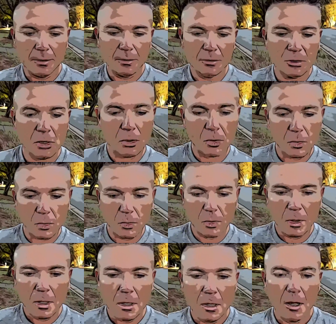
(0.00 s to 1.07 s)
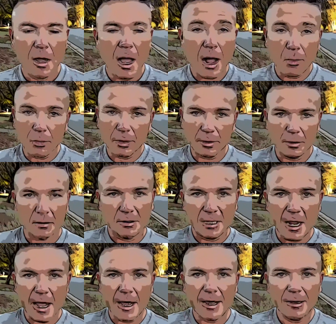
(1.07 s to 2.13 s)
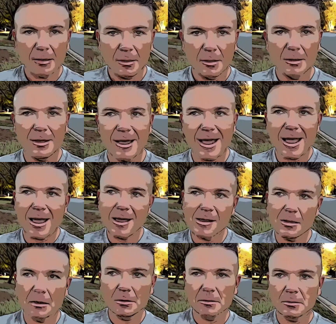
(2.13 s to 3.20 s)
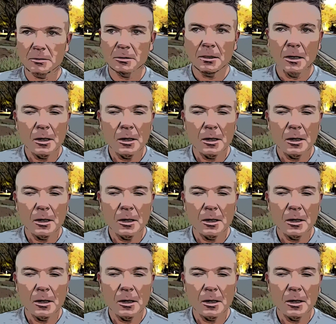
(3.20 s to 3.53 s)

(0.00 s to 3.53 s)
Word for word: So I work tonight and